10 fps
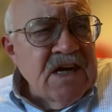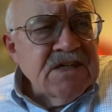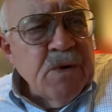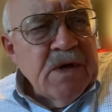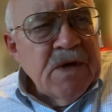
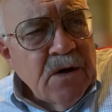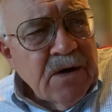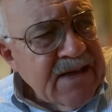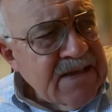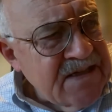as we
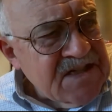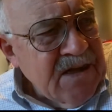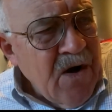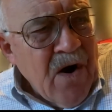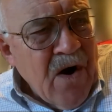look at this
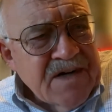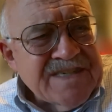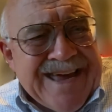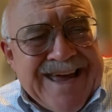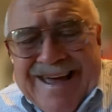large
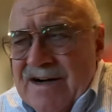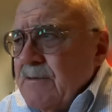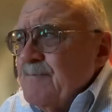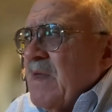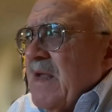
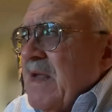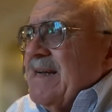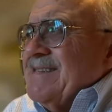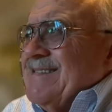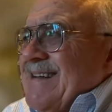scale
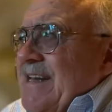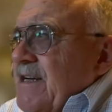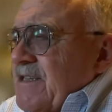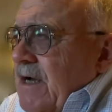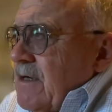
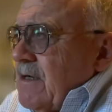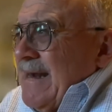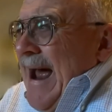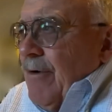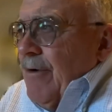data
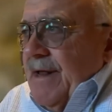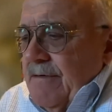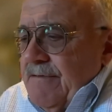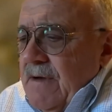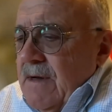narrative,